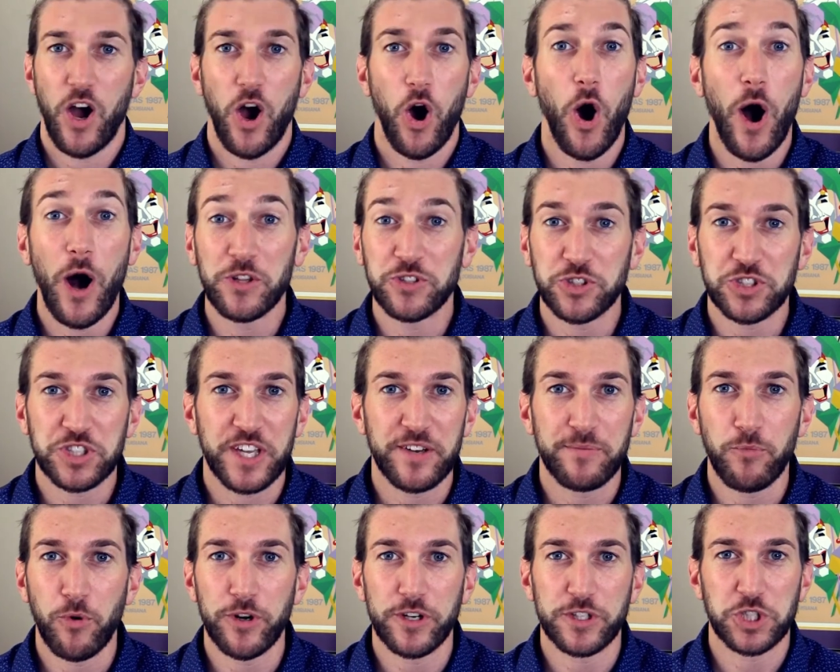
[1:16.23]
Oh, I'll just give
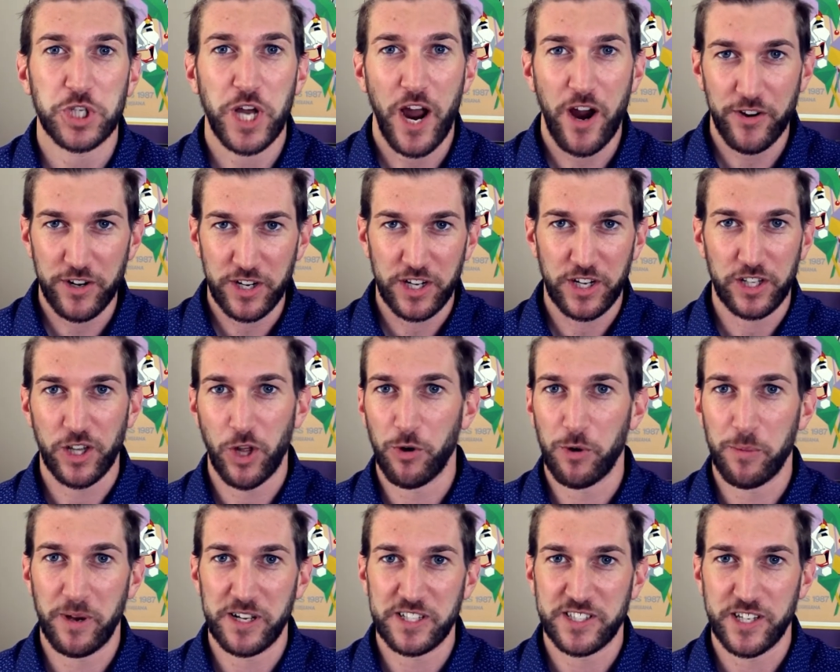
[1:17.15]
more to charity to
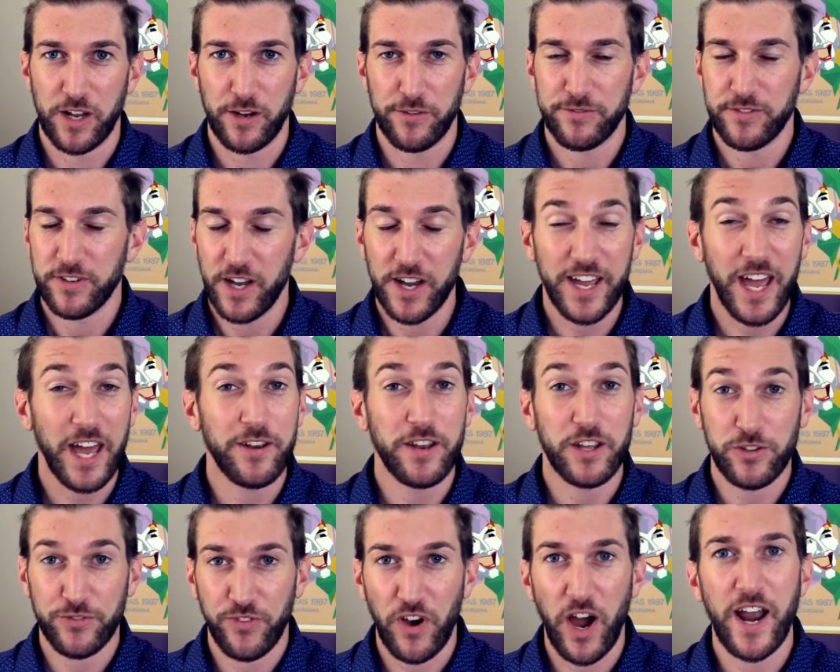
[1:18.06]
lower myself. Again,
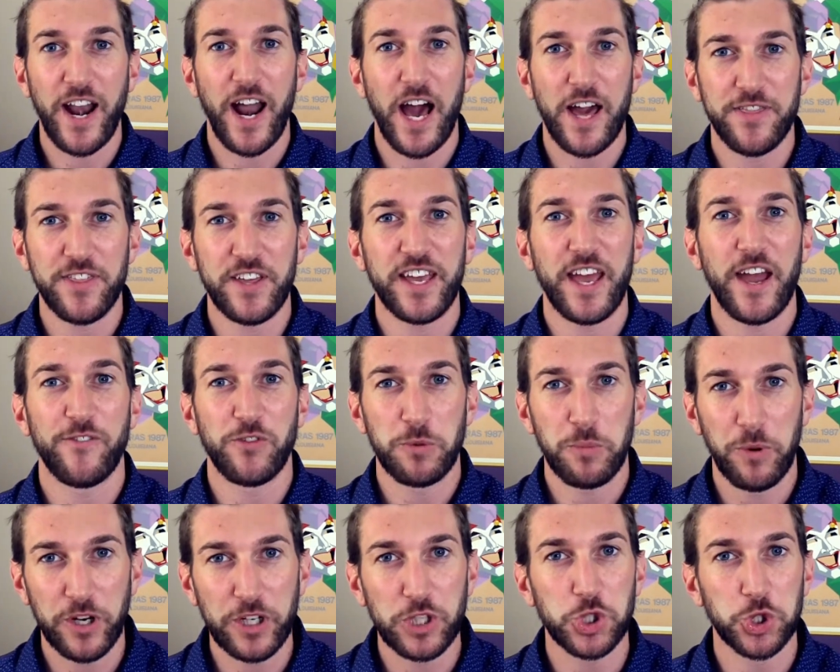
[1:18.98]
that's fine. I think
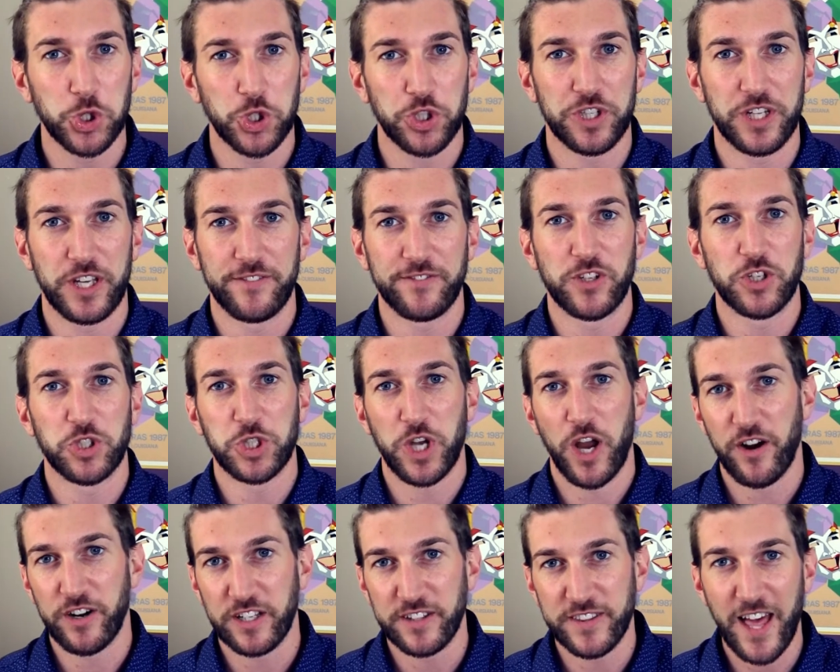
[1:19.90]
everybody should give to
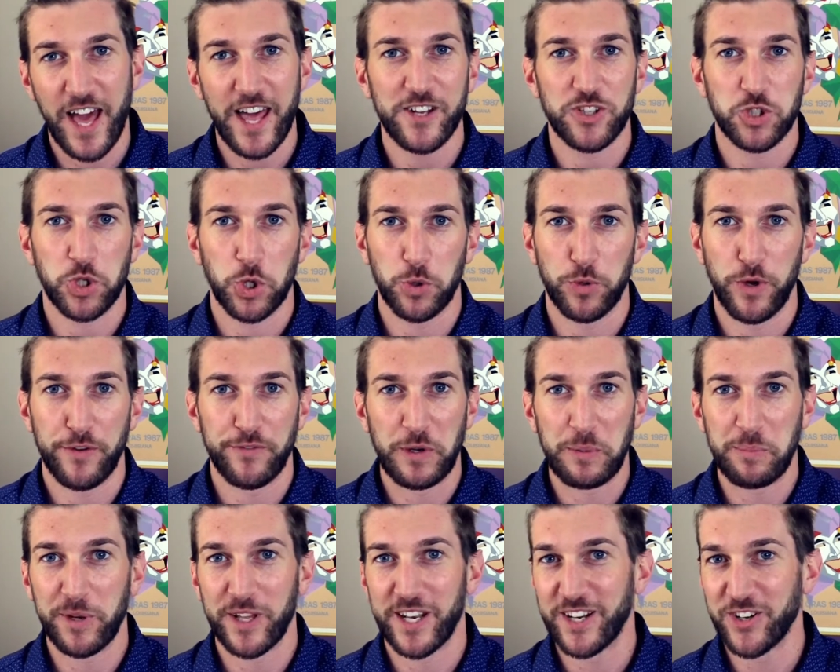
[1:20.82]
charity. That is
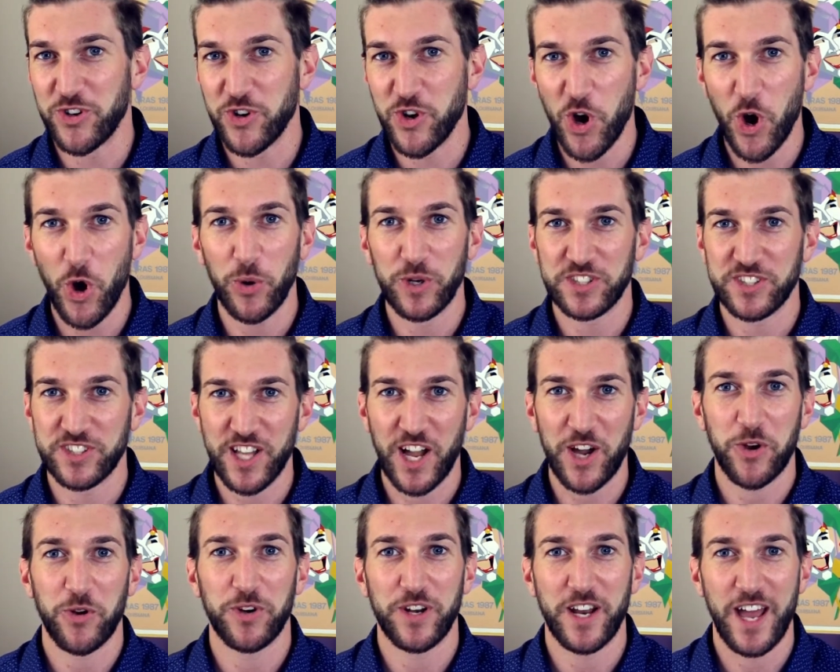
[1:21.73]
terrific. But no, it's
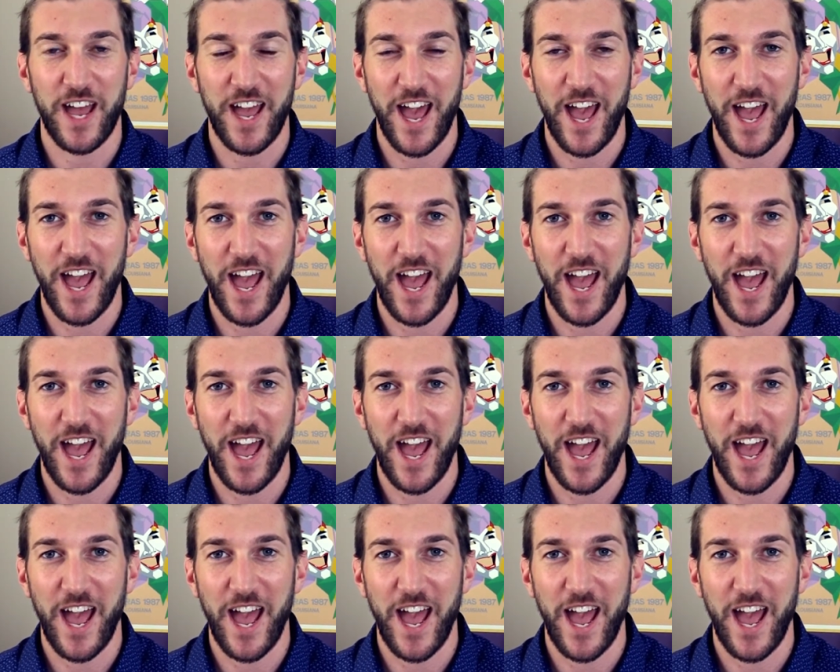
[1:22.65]
not going to